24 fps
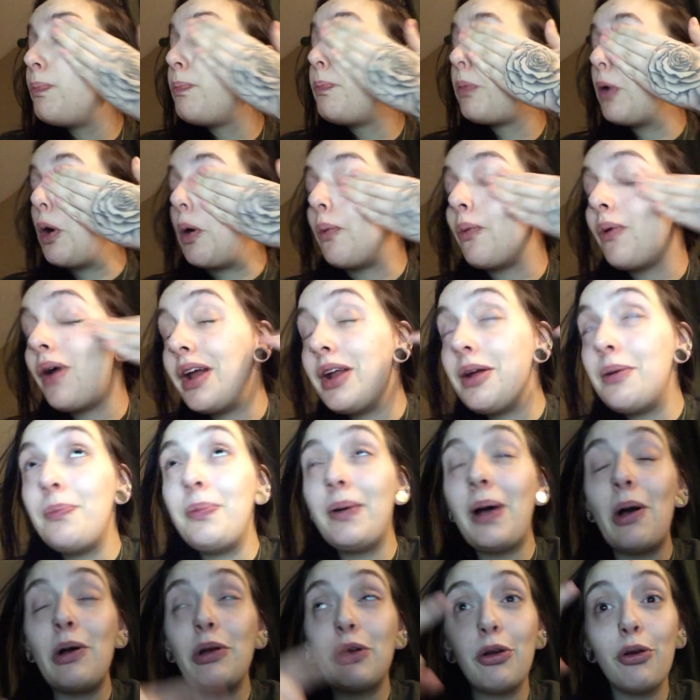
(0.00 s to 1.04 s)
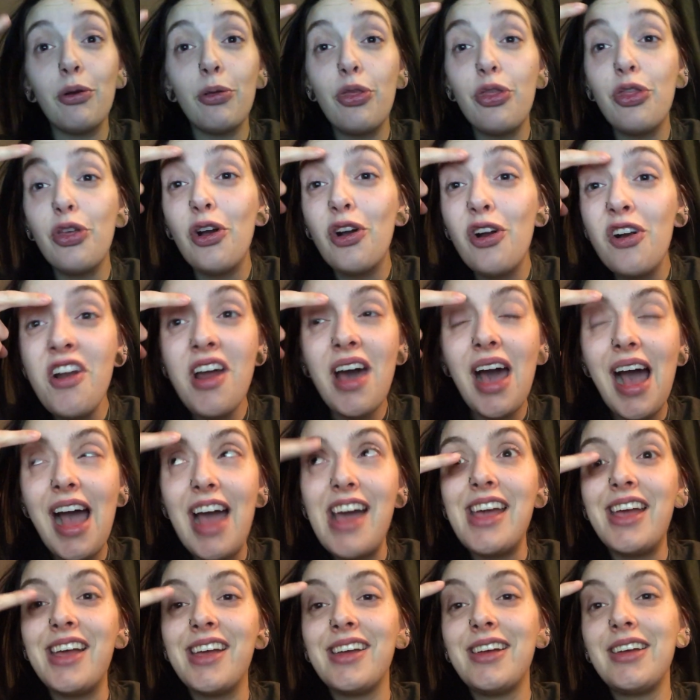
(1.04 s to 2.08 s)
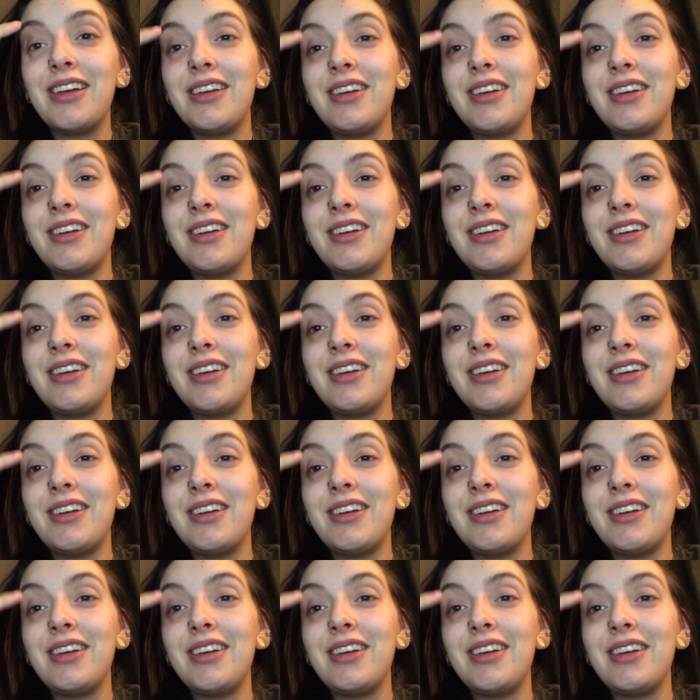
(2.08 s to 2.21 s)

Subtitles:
But what about your third eye?